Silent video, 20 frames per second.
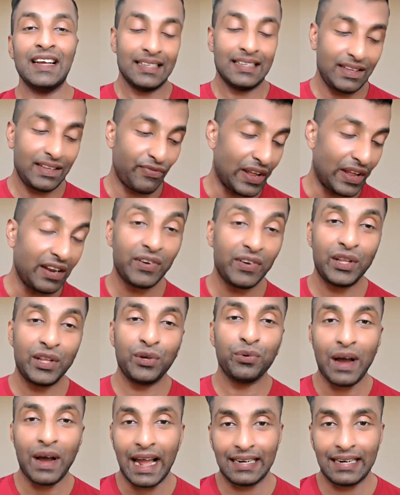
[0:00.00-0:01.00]
See, whenever
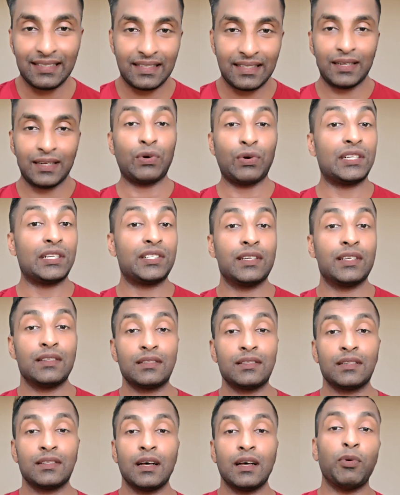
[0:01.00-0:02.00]
you answer
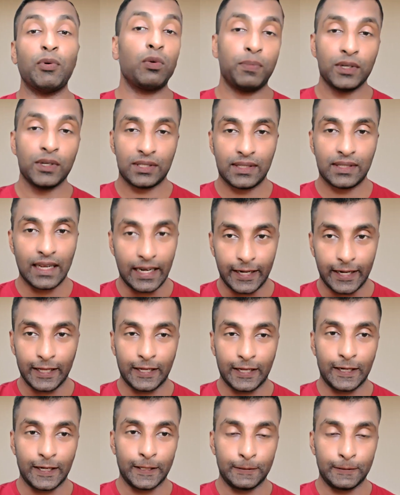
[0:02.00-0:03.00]
questions about personal
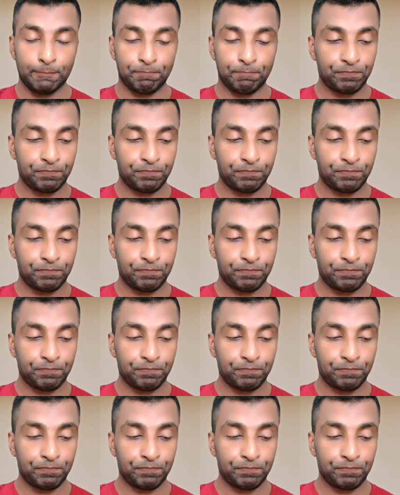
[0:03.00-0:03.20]
integrity,